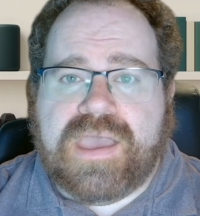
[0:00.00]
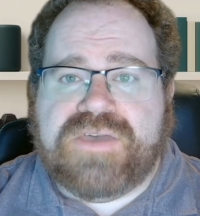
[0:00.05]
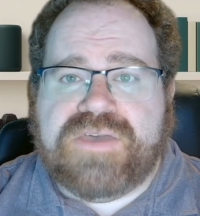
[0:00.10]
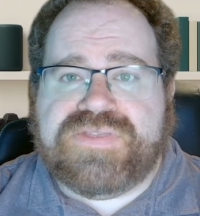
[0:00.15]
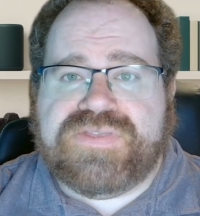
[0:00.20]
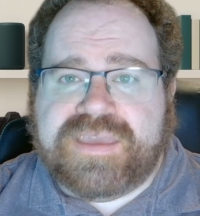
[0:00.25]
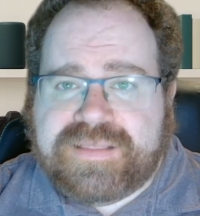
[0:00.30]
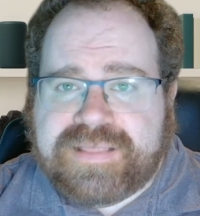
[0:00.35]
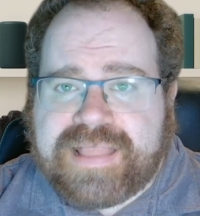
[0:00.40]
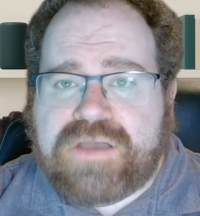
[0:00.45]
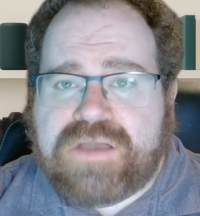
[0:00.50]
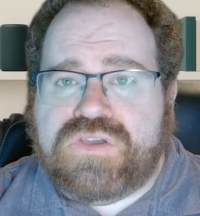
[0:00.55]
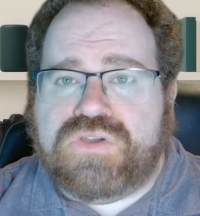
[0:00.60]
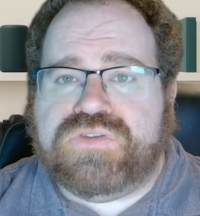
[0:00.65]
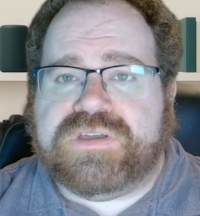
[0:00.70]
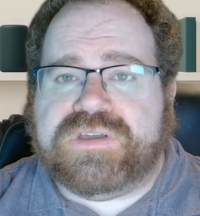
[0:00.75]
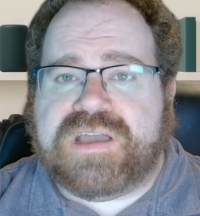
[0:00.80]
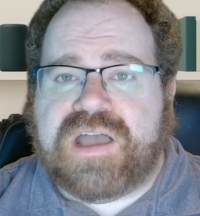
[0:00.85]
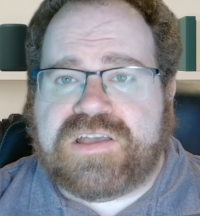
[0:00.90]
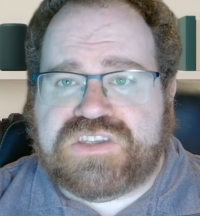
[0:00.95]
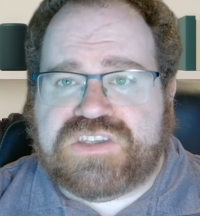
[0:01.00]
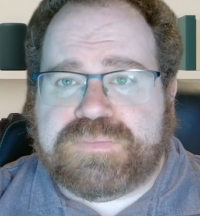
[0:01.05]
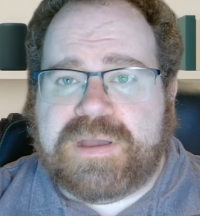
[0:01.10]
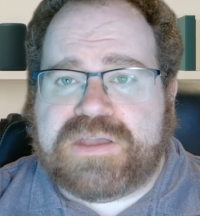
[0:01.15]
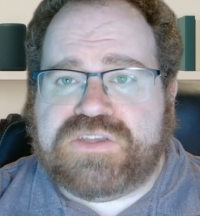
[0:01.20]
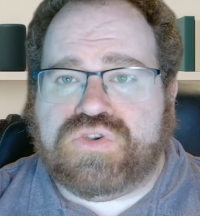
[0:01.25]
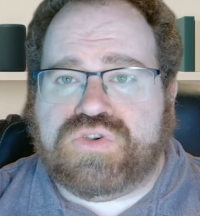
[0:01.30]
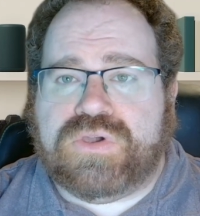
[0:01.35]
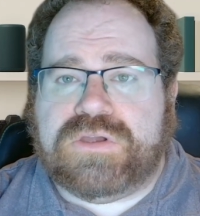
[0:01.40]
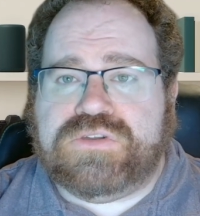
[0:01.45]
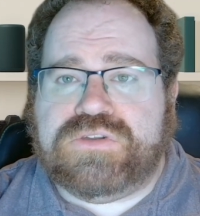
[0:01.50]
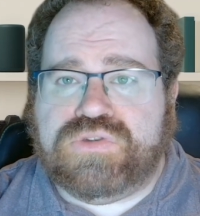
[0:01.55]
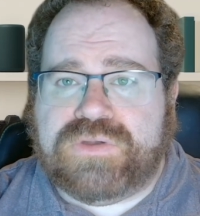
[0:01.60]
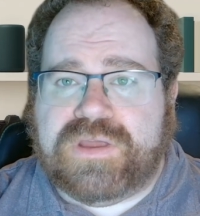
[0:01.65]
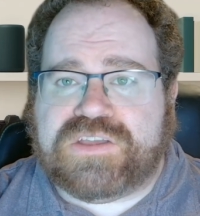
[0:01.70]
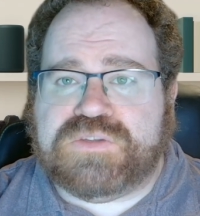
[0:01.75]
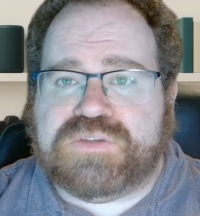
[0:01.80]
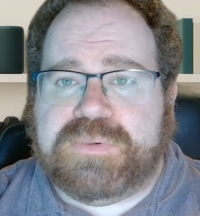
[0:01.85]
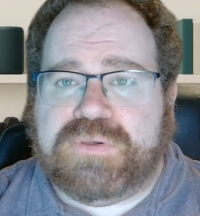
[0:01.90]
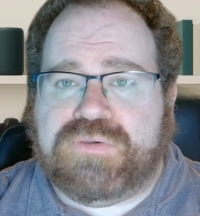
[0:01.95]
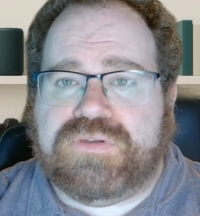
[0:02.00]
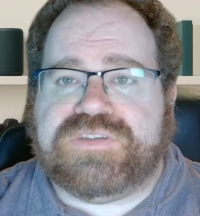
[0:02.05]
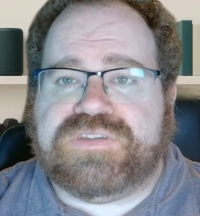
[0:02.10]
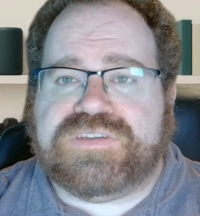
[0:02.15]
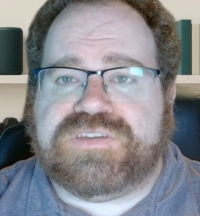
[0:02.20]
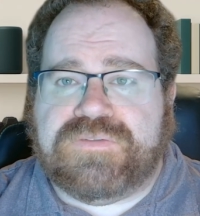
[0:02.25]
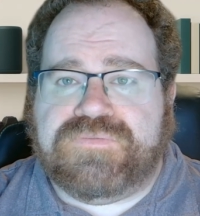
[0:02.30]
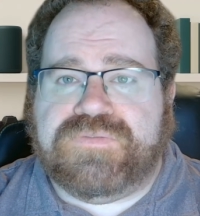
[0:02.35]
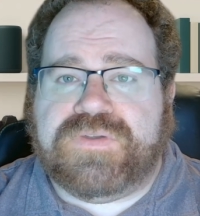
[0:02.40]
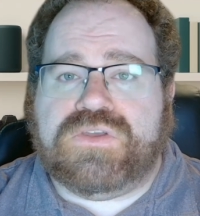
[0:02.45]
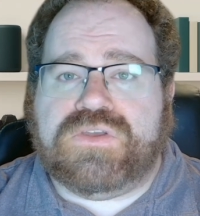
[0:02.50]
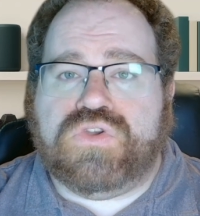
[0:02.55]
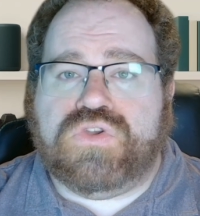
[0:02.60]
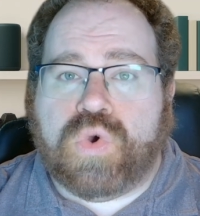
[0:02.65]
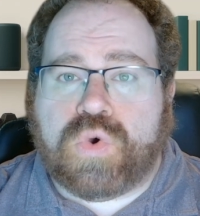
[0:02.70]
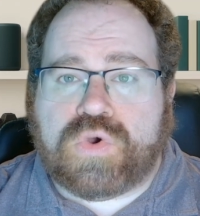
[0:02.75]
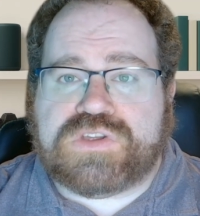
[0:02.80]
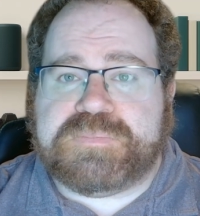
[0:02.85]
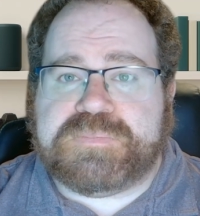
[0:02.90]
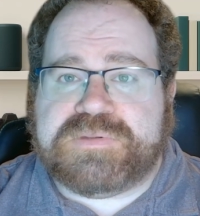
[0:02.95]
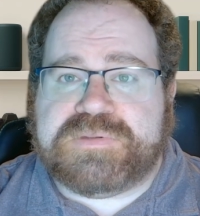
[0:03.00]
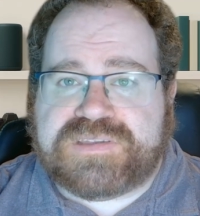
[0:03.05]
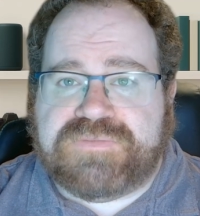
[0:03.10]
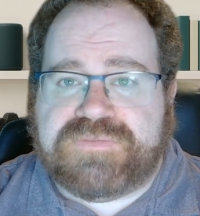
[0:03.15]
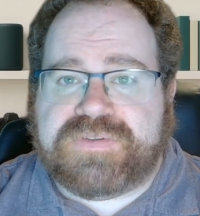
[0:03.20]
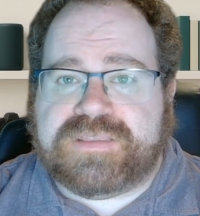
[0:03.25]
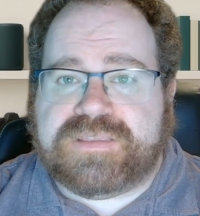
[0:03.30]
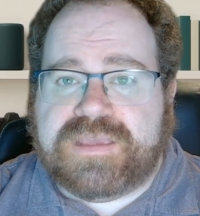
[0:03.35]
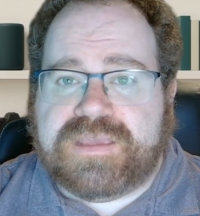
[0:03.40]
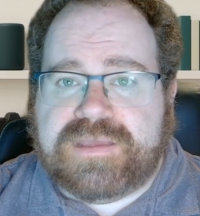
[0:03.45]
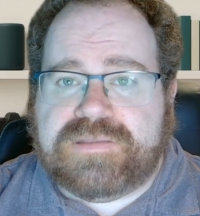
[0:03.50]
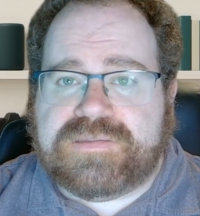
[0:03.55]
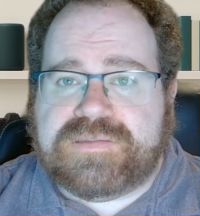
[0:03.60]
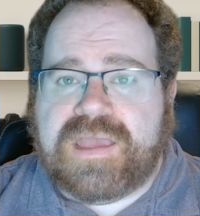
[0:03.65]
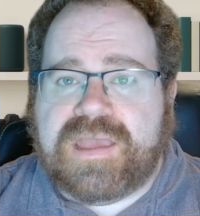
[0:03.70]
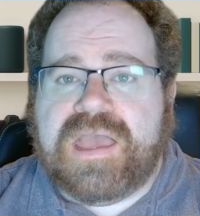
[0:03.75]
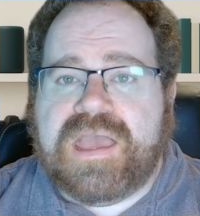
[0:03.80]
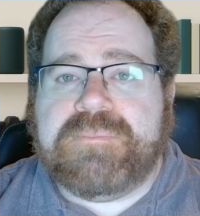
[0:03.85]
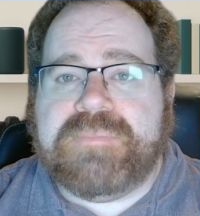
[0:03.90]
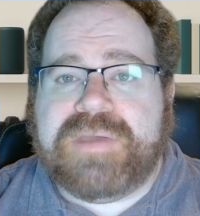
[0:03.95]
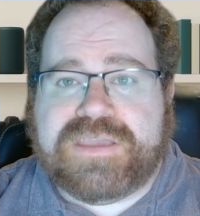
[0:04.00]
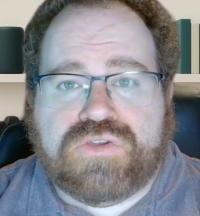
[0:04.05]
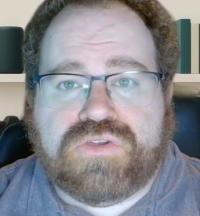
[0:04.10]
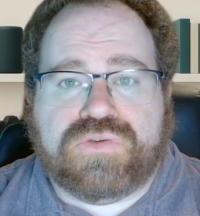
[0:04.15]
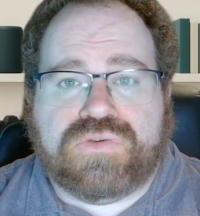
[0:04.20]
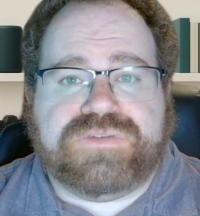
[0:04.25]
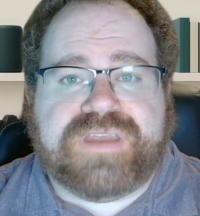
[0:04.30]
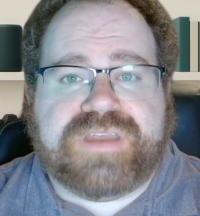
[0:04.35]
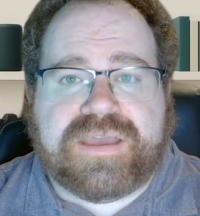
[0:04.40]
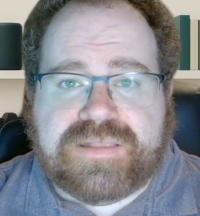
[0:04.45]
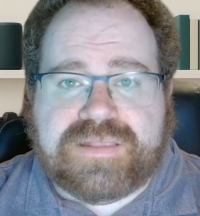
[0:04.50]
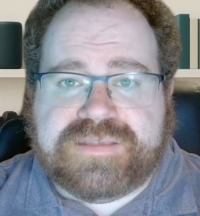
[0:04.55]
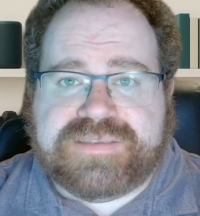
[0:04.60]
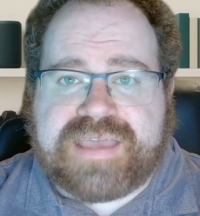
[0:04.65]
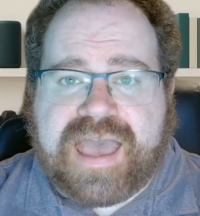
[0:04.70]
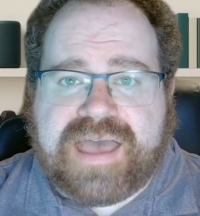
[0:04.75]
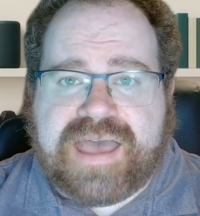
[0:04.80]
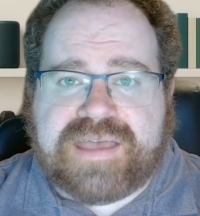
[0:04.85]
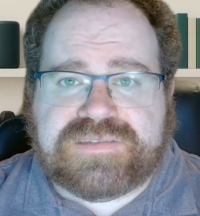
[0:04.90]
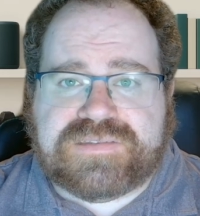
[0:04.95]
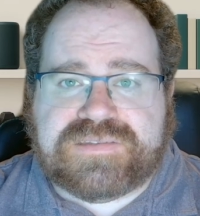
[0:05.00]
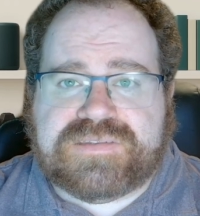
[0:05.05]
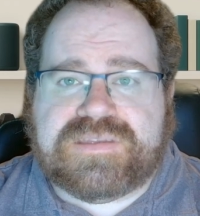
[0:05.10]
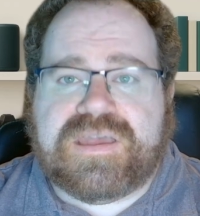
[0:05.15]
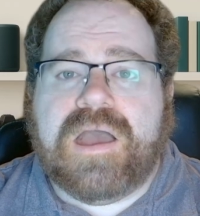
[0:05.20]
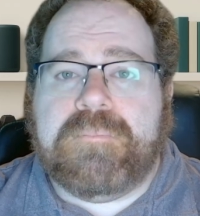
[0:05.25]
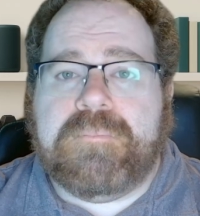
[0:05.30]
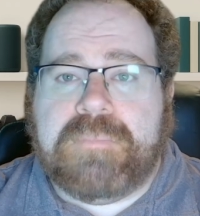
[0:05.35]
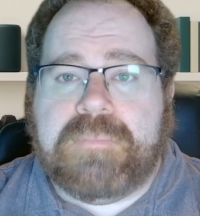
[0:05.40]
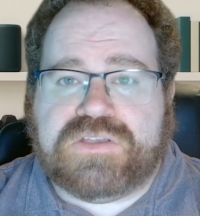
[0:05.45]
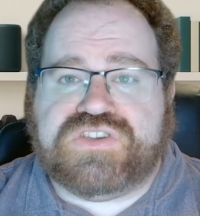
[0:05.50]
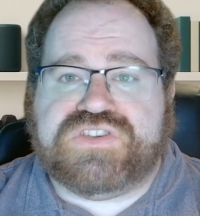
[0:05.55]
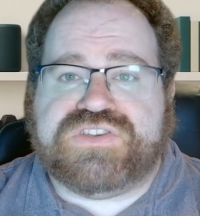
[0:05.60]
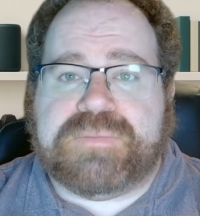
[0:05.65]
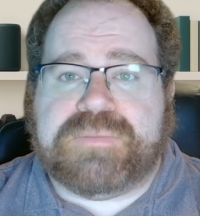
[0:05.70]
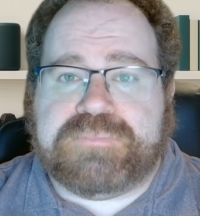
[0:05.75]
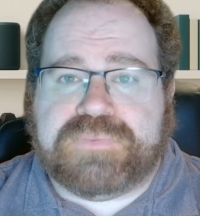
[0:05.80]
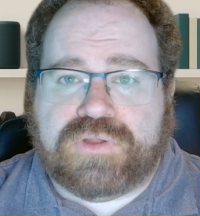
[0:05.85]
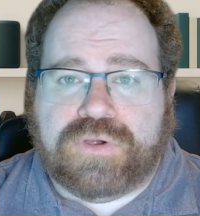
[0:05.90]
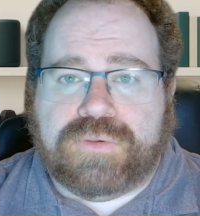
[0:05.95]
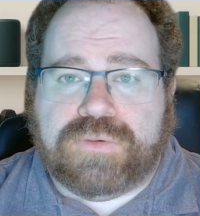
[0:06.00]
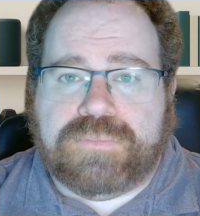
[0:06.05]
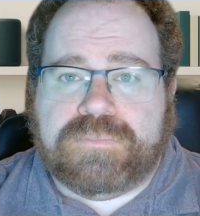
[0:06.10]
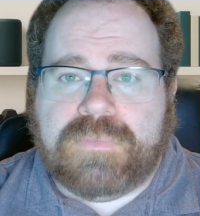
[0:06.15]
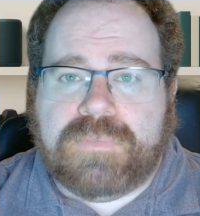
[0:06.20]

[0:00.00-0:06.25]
They allow you to customize your internet experience to fit your specific needs, making your daily tasks much simpler.